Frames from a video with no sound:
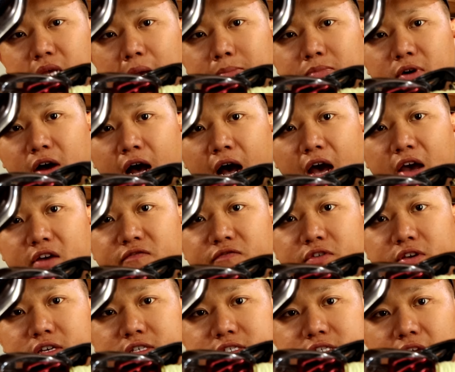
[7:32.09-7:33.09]
type of high
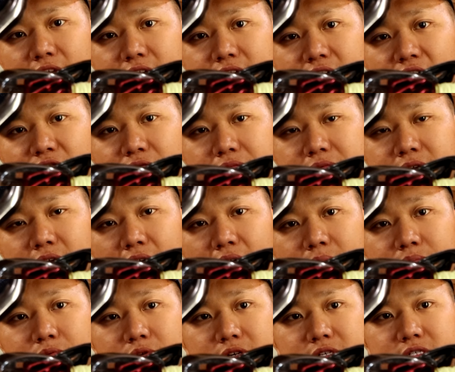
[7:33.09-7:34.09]
vis that I got from
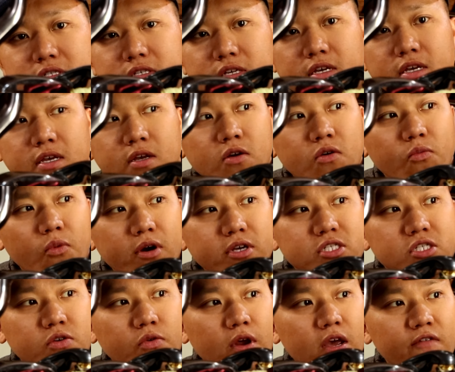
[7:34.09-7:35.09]
CAPRA'S.
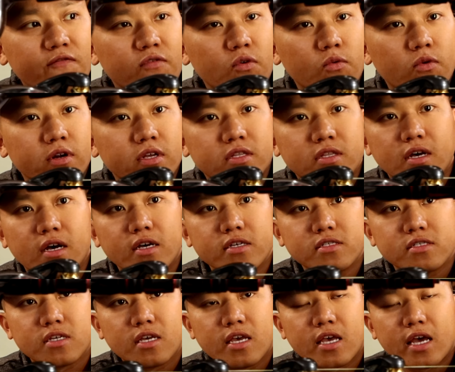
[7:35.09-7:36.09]
Works great for what it
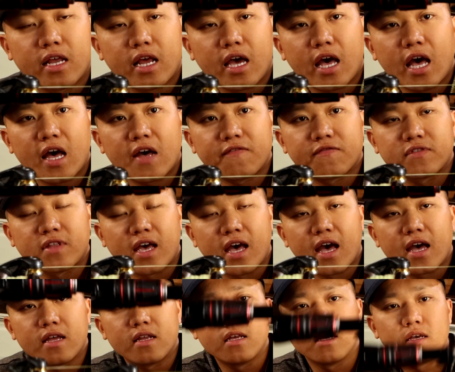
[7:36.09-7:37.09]
does, and I have
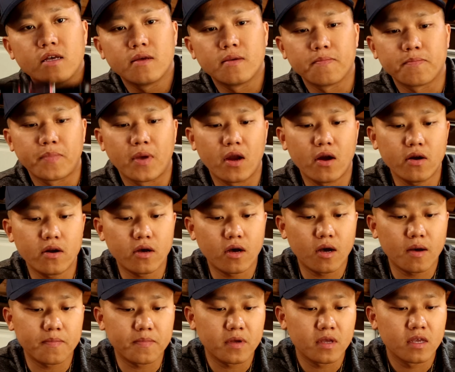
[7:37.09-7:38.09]
that paired
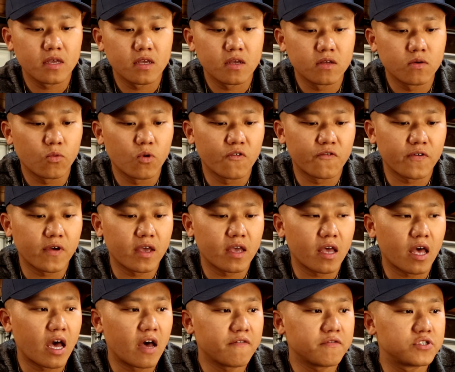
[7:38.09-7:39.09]
up with a
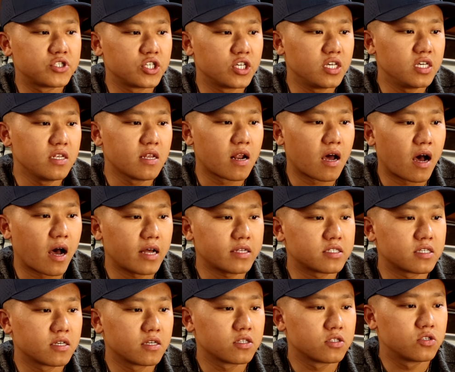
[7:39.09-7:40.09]
FG knot
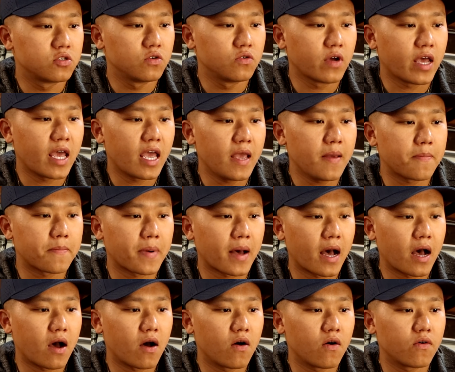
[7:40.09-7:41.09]
to
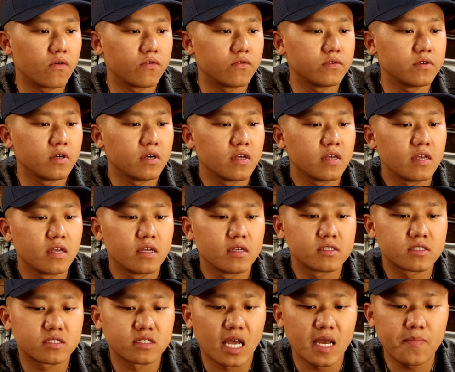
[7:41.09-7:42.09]
8-pound
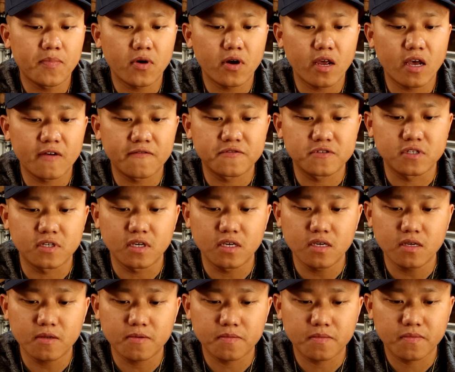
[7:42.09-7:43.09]
Sniper
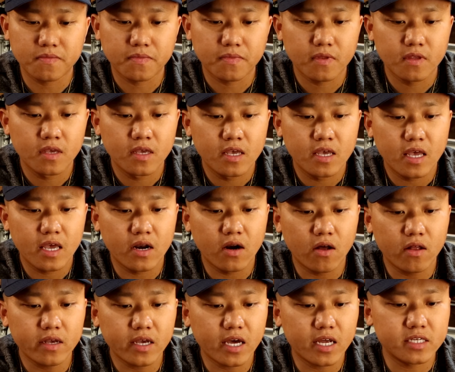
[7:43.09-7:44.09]
FC. And
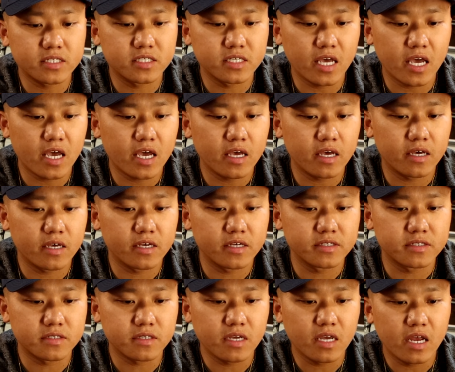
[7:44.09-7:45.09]
all I gotta say
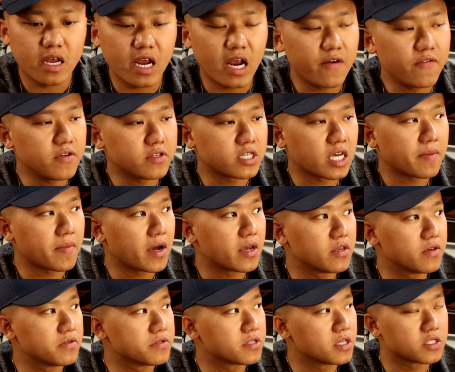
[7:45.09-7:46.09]
is, every time I
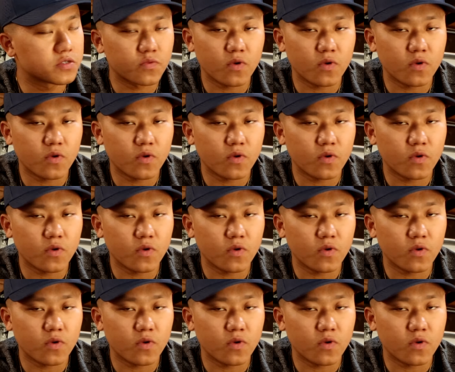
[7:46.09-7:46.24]
use this